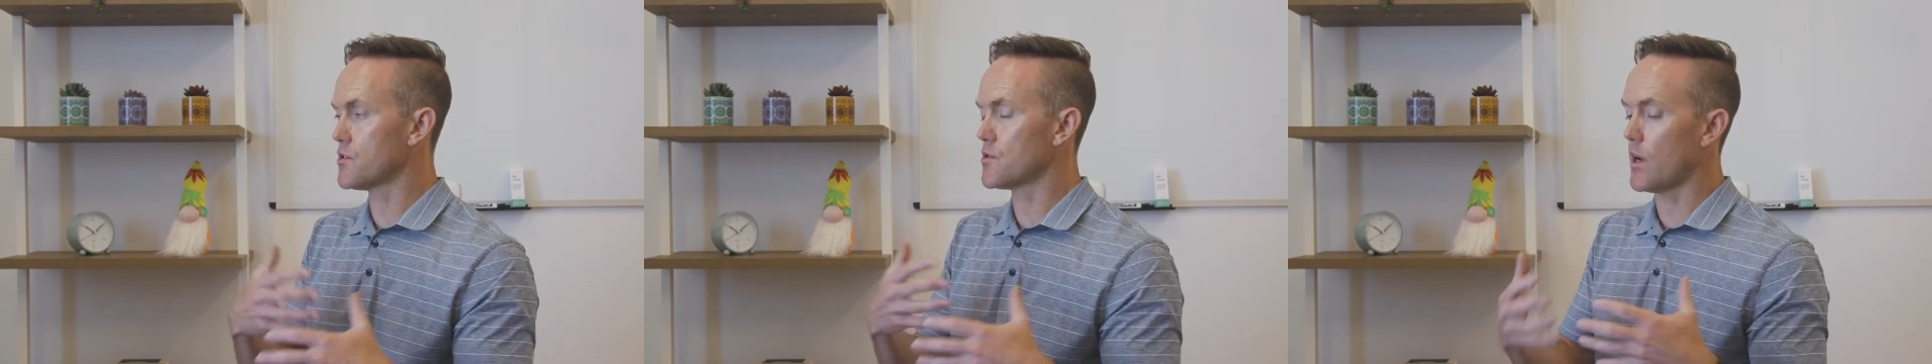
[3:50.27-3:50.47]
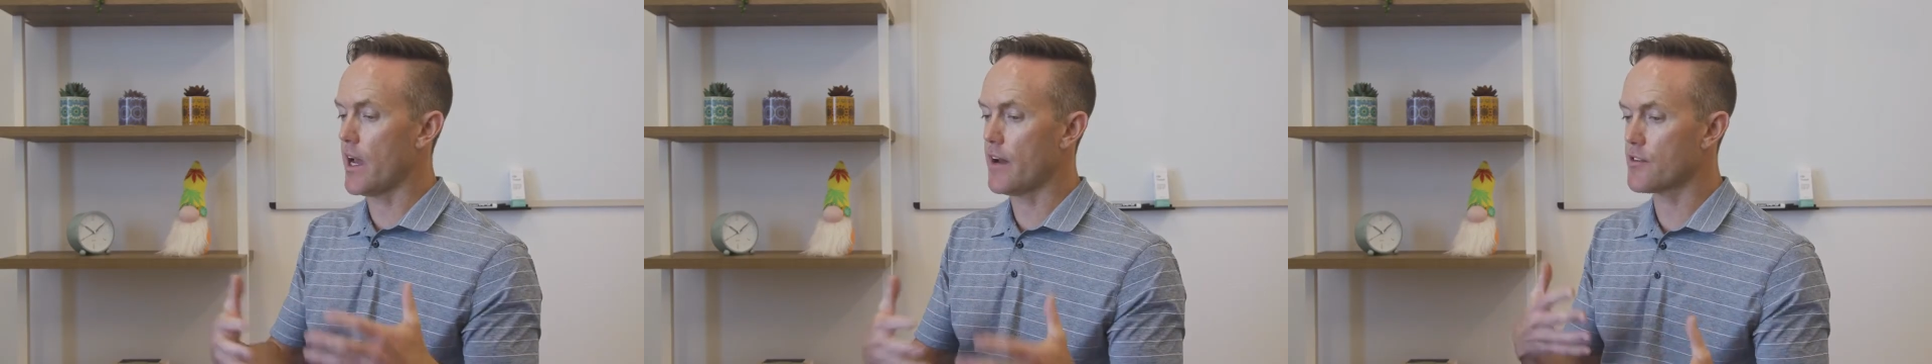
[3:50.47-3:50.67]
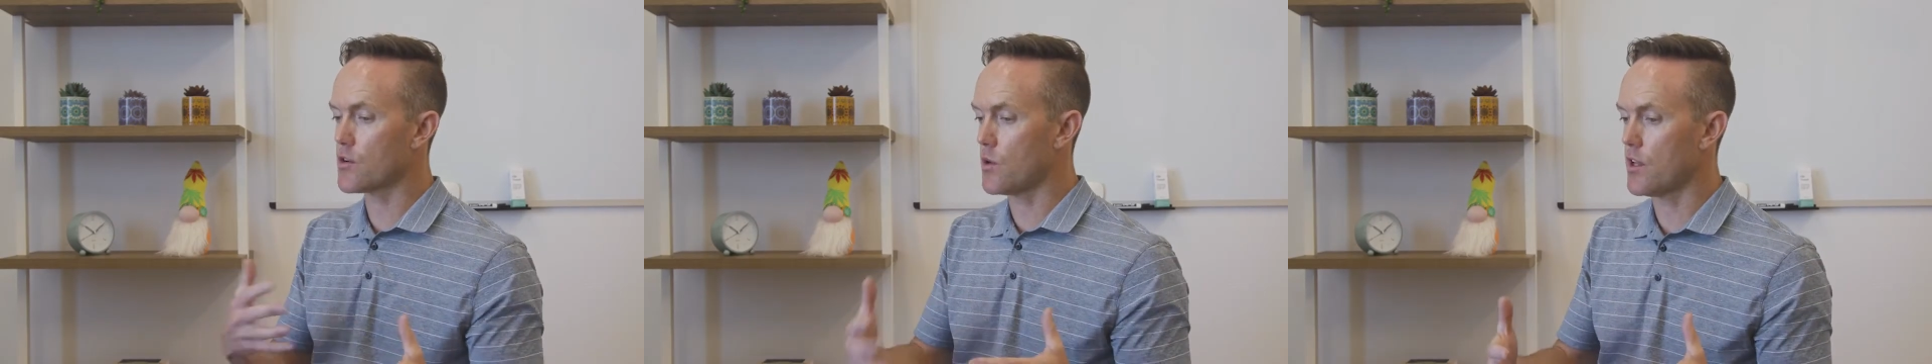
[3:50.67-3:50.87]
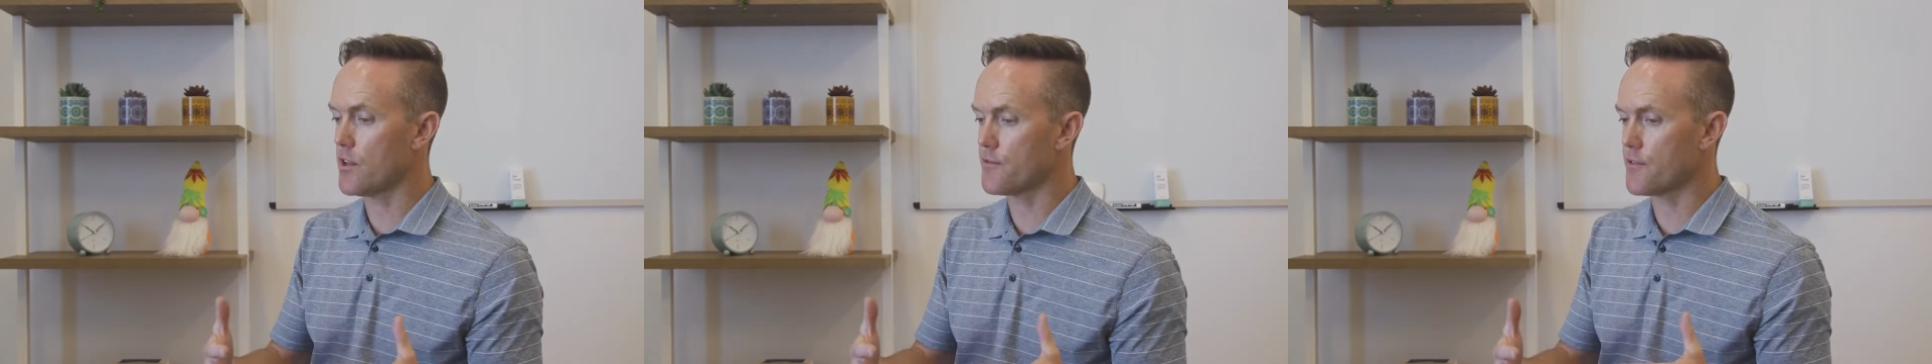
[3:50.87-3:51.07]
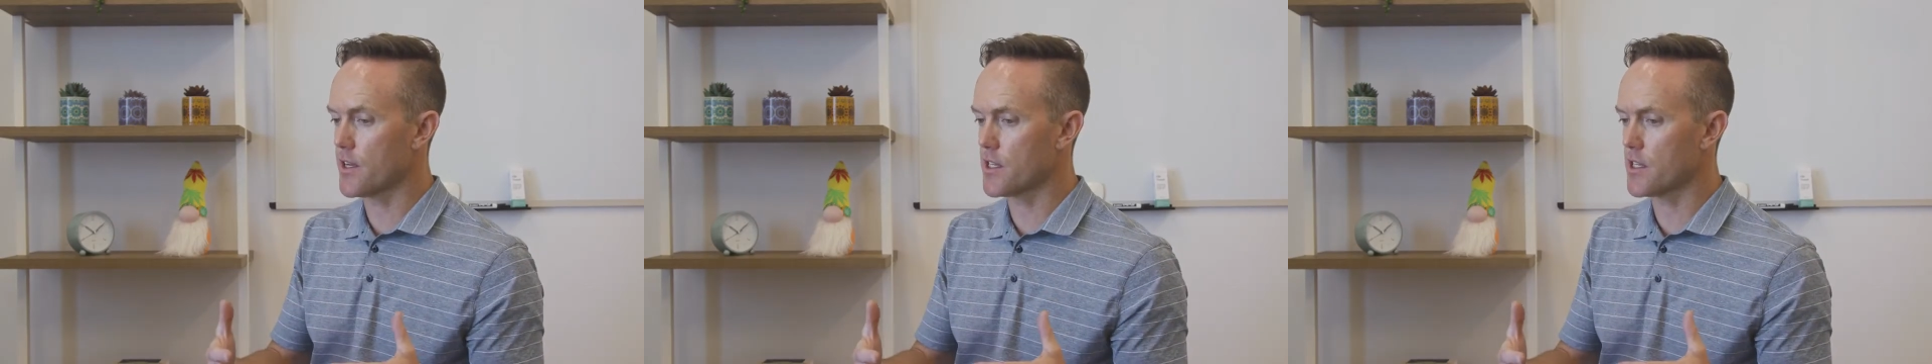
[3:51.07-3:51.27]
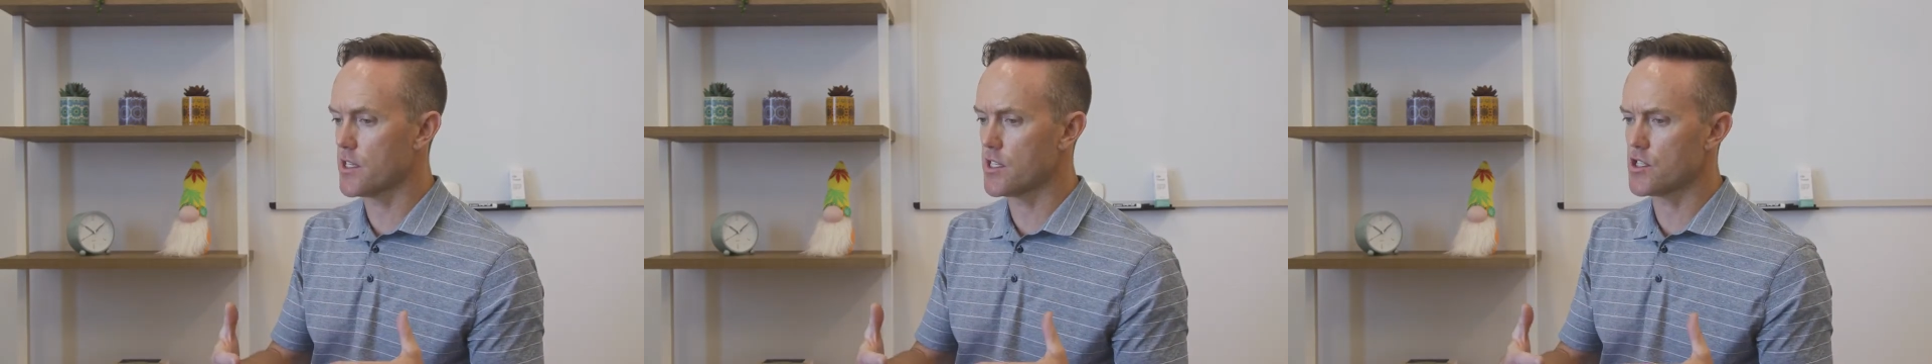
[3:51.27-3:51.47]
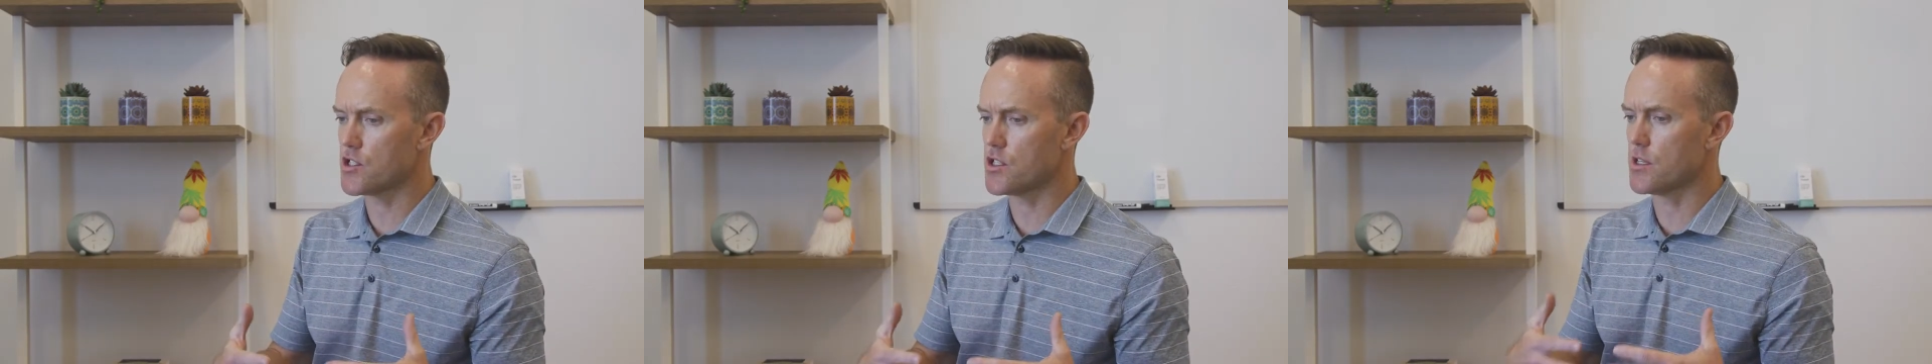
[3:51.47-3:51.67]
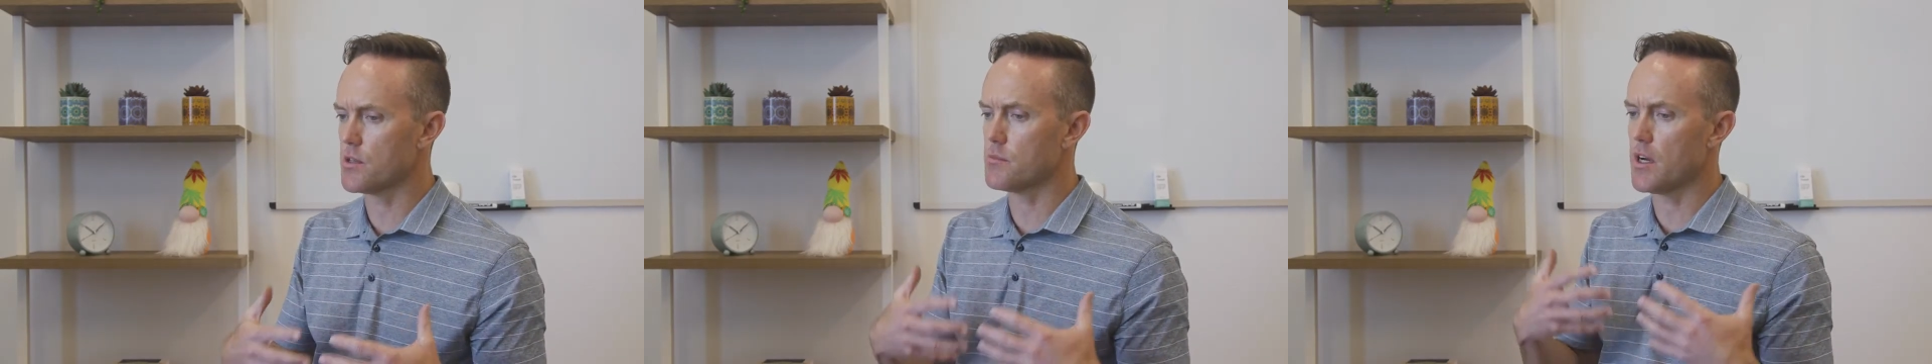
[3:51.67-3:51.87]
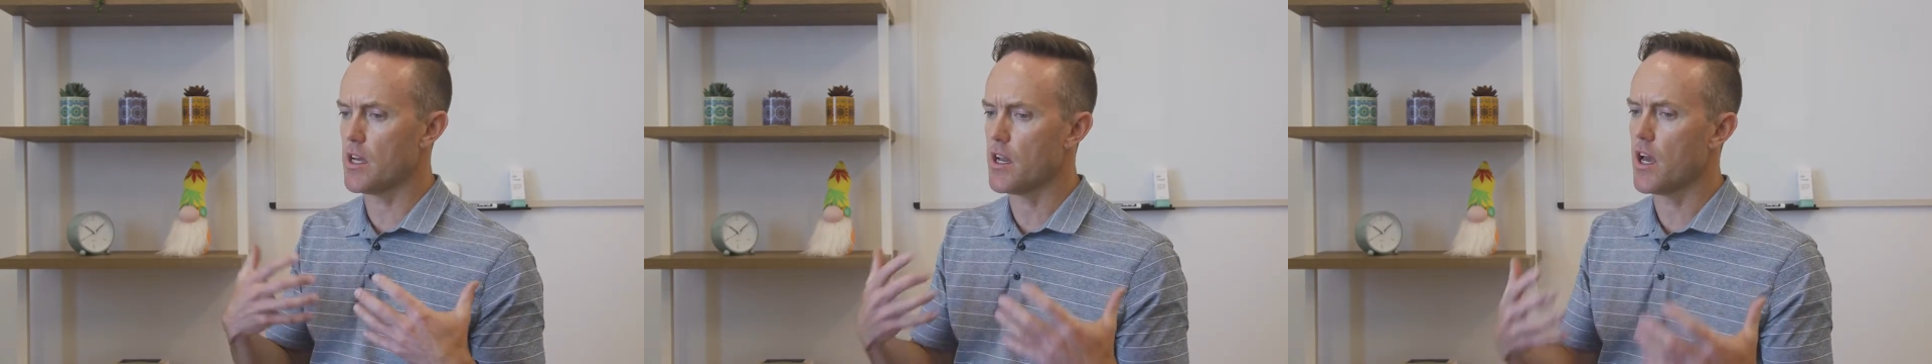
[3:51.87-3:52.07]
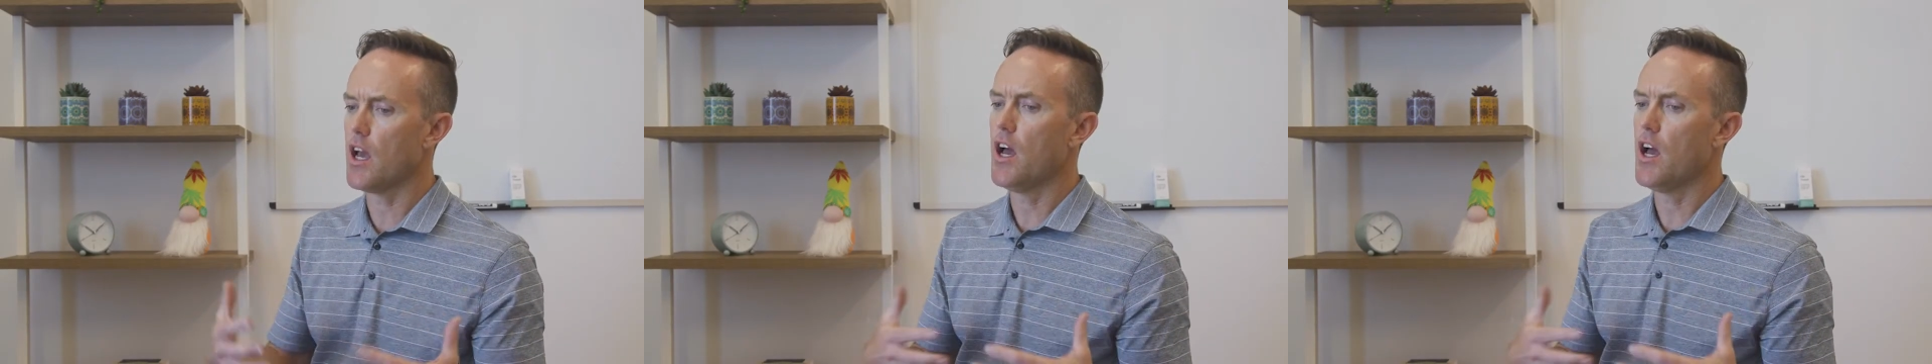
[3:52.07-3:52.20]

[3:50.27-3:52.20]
so I have a qualifying condition, but